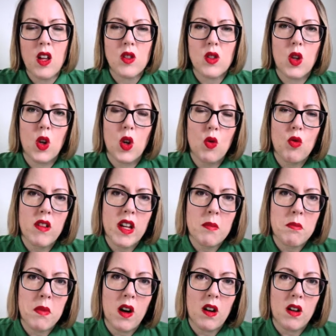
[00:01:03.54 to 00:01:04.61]
So Gloria
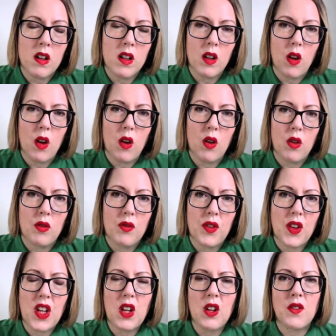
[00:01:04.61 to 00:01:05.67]
Mark of
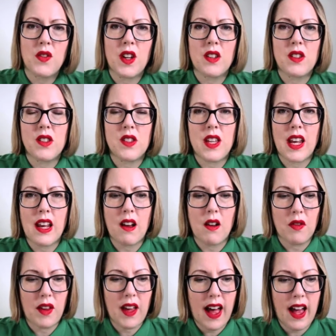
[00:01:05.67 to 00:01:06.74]
the University
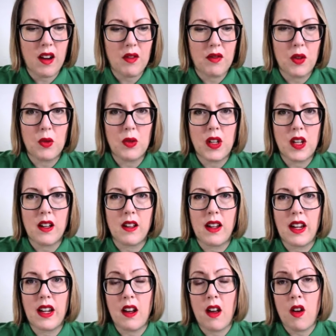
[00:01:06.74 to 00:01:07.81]
of California
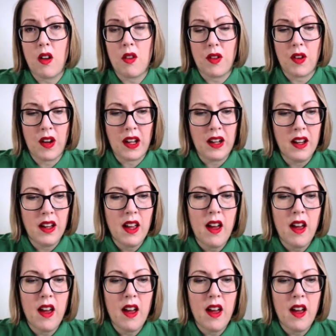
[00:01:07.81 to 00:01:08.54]
in Irvine